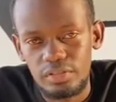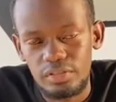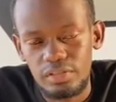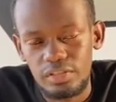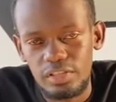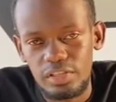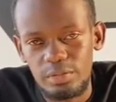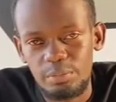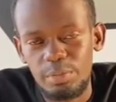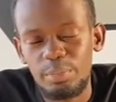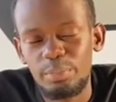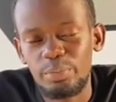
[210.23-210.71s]

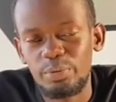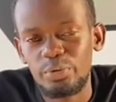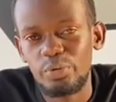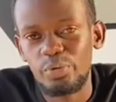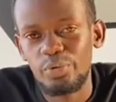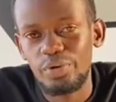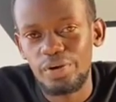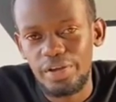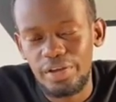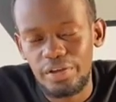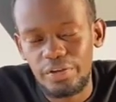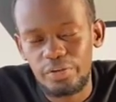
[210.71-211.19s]
the people
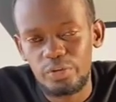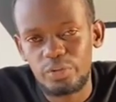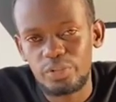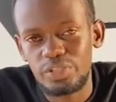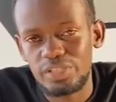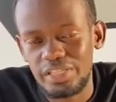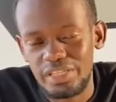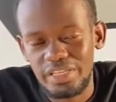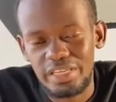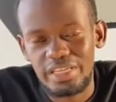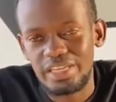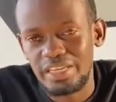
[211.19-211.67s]
you're
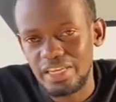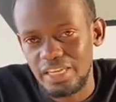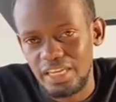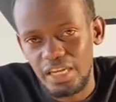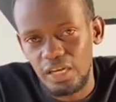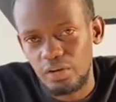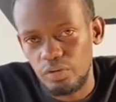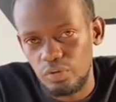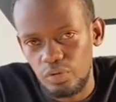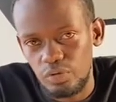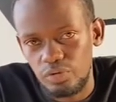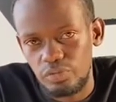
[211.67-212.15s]
taking
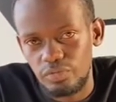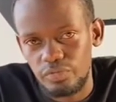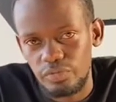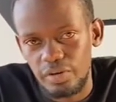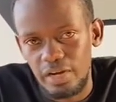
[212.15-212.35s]
care of,